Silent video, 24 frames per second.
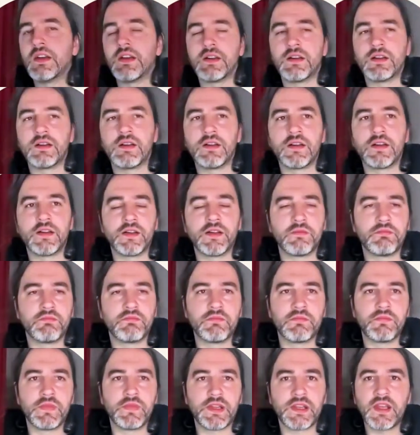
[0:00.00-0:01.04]

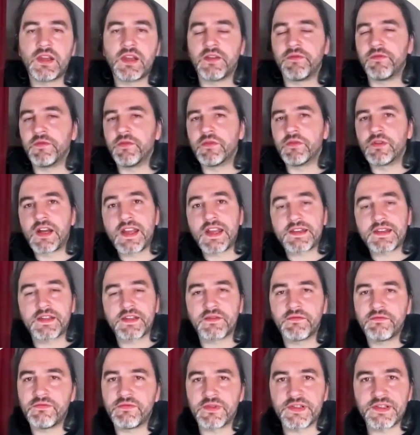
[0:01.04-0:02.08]
again, if you're
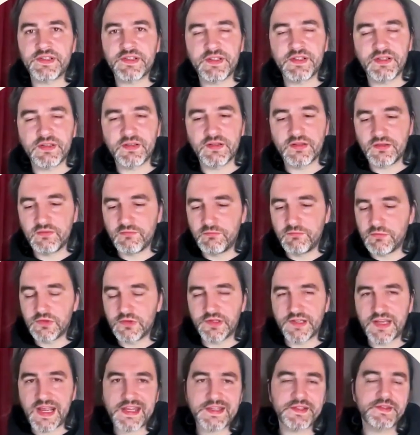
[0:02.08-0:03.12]
asking for a single
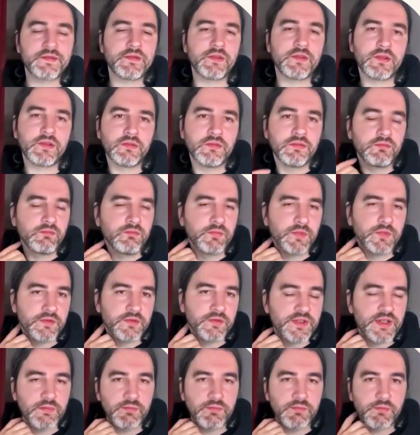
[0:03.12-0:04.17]
word answer,
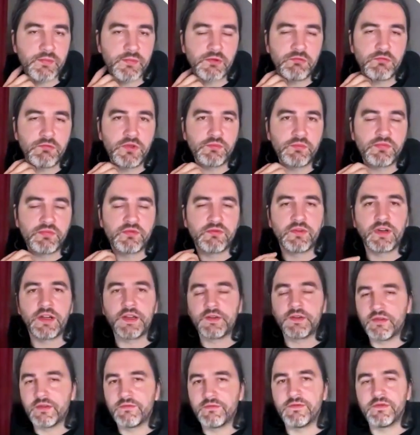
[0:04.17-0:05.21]
some people will
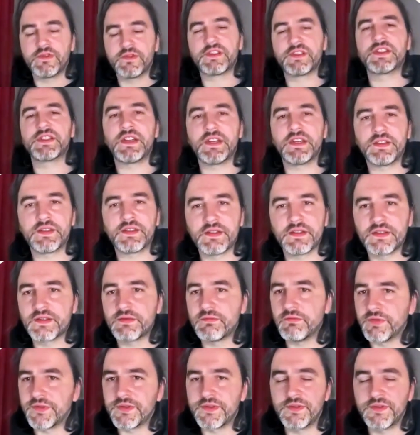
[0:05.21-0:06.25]
provide you a full
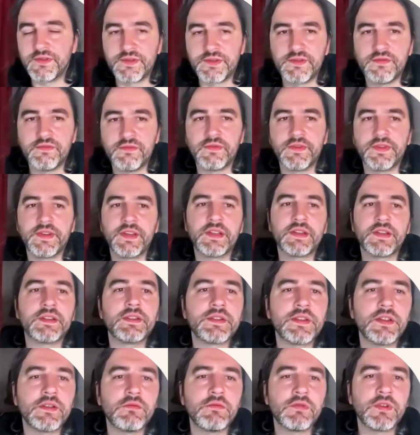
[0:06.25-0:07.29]
sentence. What do you do with that, and
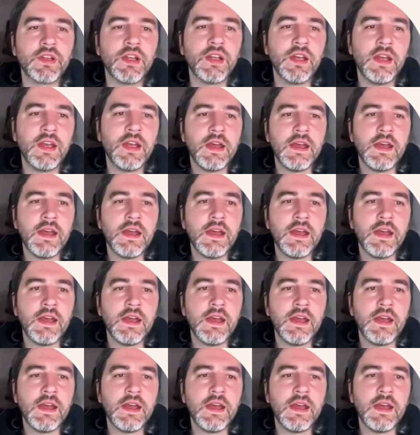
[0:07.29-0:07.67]
so on.